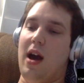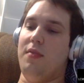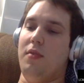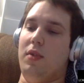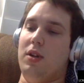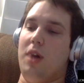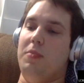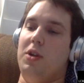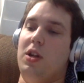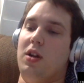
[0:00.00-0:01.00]
Everyone
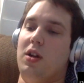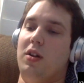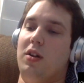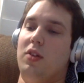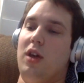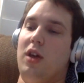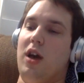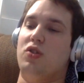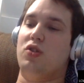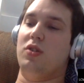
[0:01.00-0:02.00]
commenting
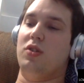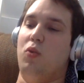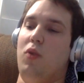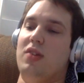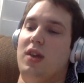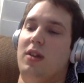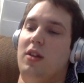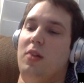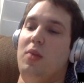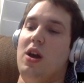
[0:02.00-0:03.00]
#twins
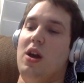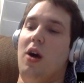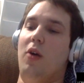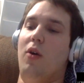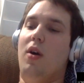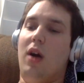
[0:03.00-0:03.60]
LMAO.